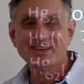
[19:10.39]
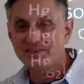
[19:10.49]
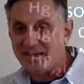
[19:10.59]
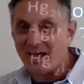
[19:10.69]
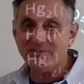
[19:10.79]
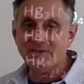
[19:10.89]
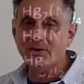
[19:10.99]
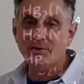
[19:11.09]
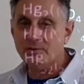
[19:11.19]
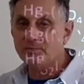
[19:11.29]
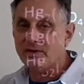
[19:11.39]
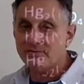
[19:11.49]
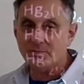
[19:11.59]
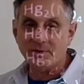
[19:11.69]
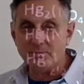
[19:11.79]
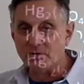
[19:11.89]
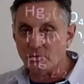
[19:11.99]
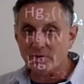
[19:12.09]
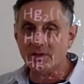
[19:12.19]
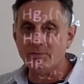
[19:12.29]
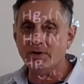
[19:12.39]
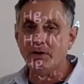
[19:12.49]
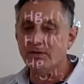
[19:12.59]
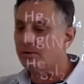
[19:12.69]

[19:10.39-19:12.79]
You have to know them, you have to be able to quickly recall